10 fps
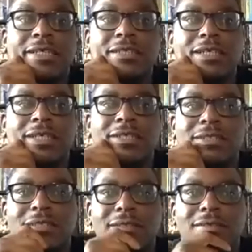
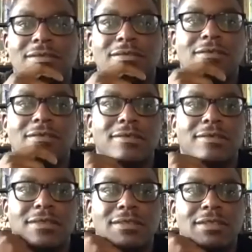untold stories